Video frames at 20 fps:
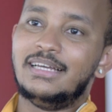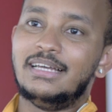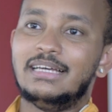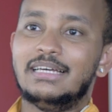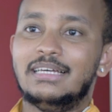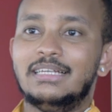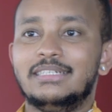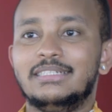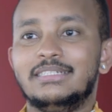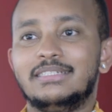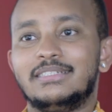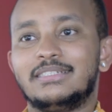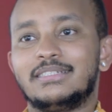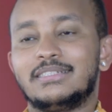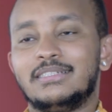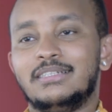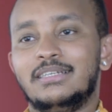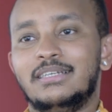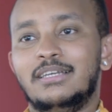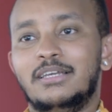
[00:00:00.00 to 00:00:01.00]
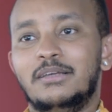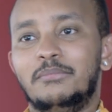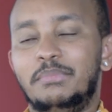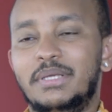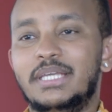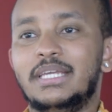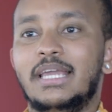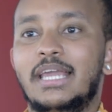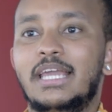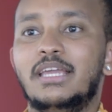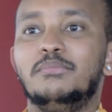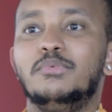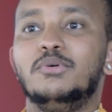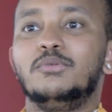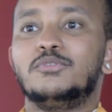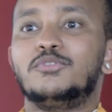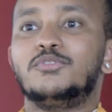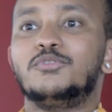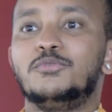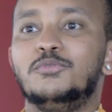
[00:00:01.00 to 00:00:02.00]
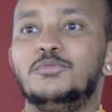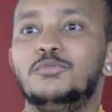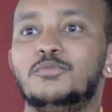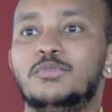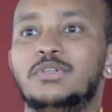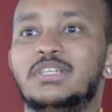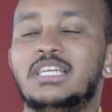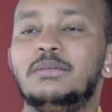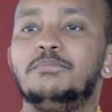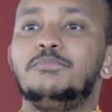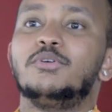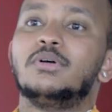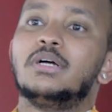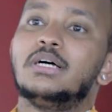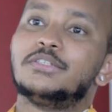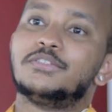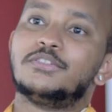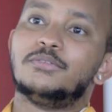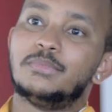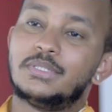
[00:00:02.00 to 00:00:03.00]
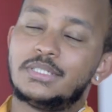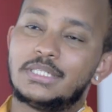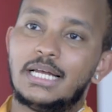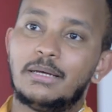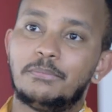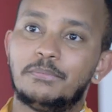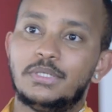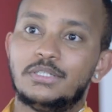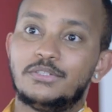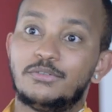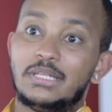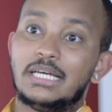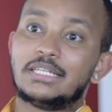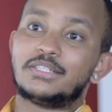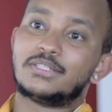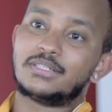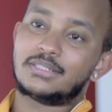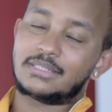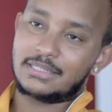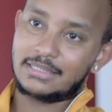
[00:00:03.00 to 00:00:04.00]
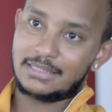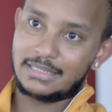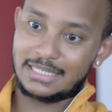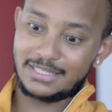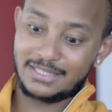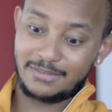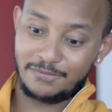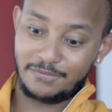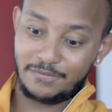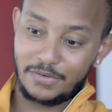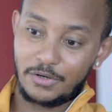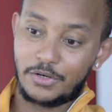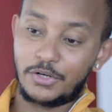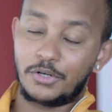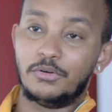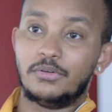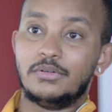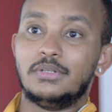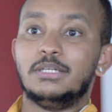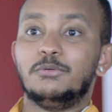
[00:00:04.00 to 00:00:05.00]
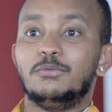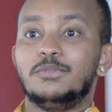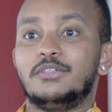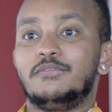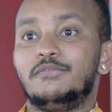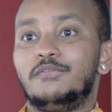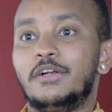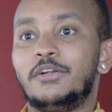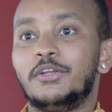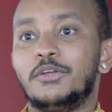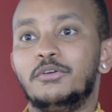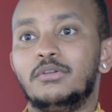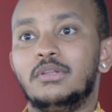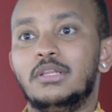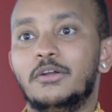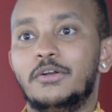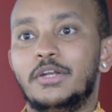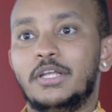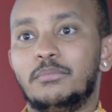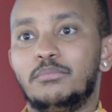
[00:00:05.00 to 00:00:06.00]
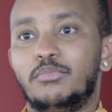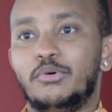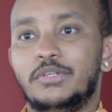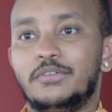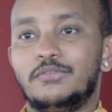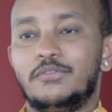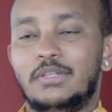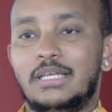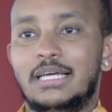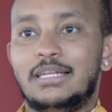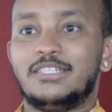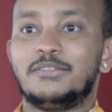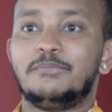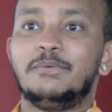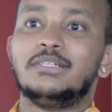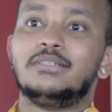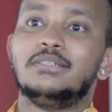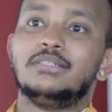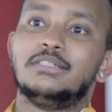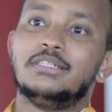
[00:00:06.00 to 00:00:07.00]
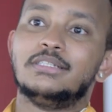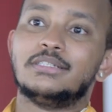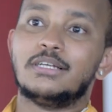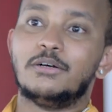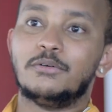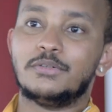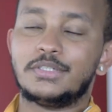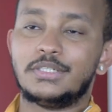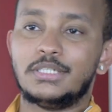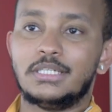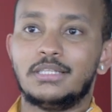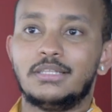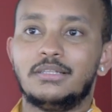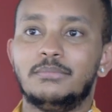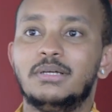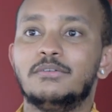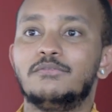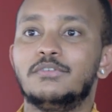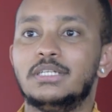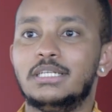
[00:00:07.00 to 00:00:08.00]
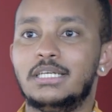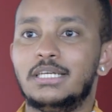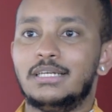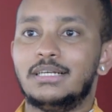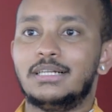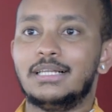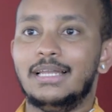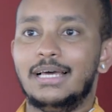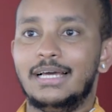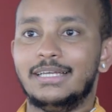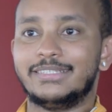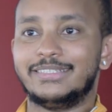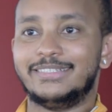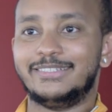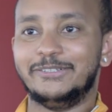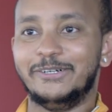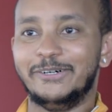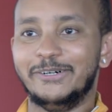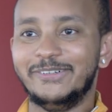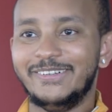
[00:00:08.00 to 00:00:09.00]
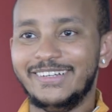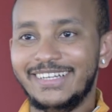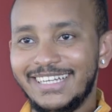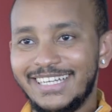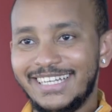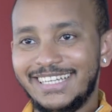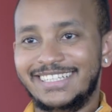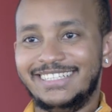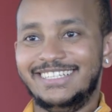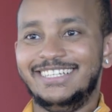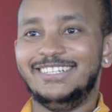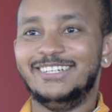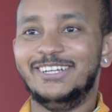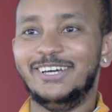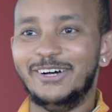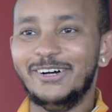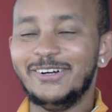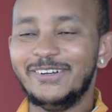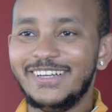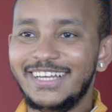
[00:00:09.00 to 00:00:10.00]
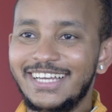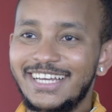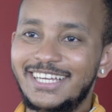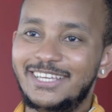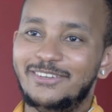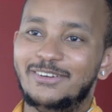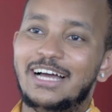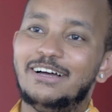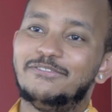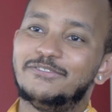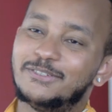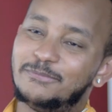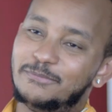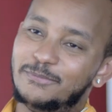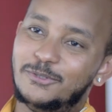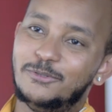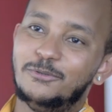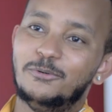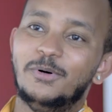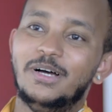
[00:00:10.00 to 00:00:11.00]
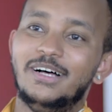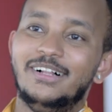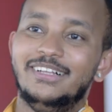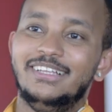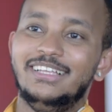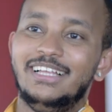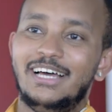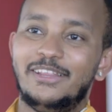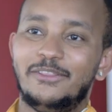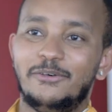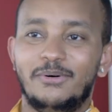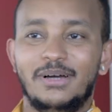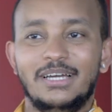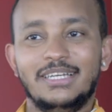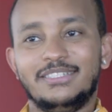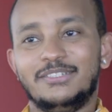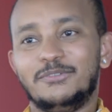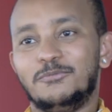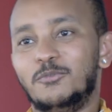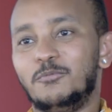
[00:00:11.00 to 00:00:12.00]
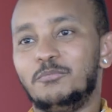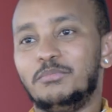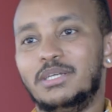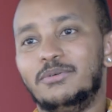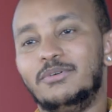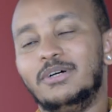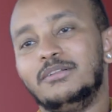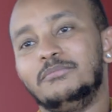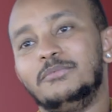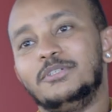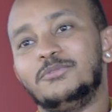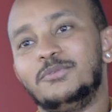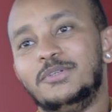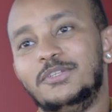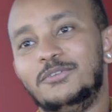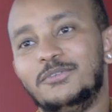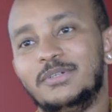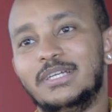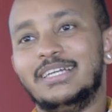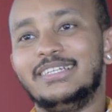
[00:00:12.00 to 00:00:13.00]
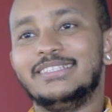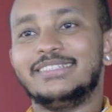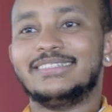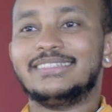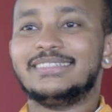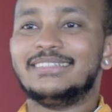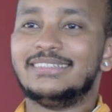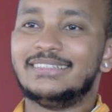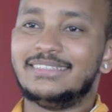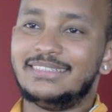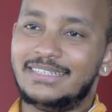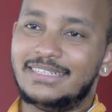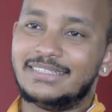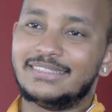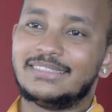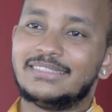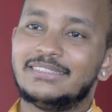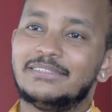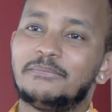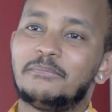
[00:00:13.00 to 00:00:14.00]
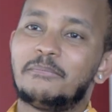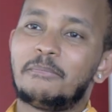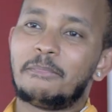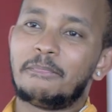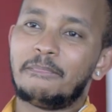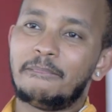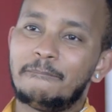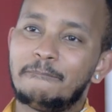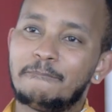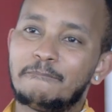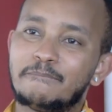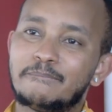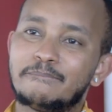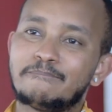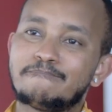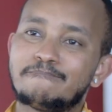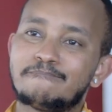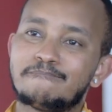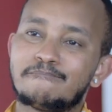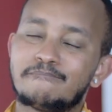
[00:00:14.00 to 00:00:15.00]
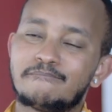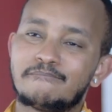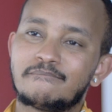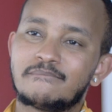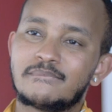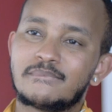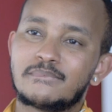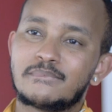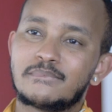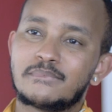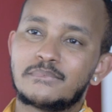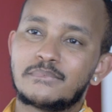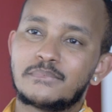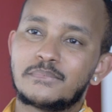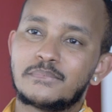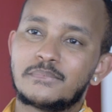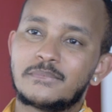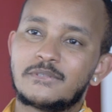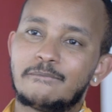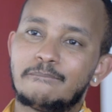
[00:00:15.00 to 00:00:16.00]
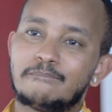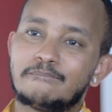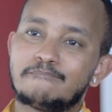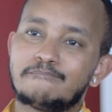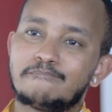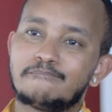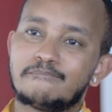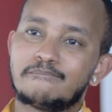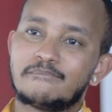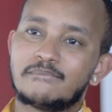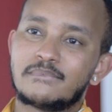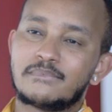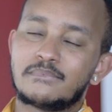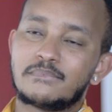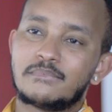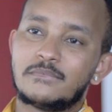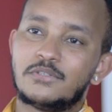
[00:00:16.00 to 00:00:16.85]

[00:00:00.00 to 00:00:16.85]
and being able to keep your customers happy. So that's a very good, it was a very good learning point for that, especially since I was seeing them every day in class. So, you have to do well, otherwise it won't be well between you guys. Yeah, so like for the period, tell us the period of time you ran that business.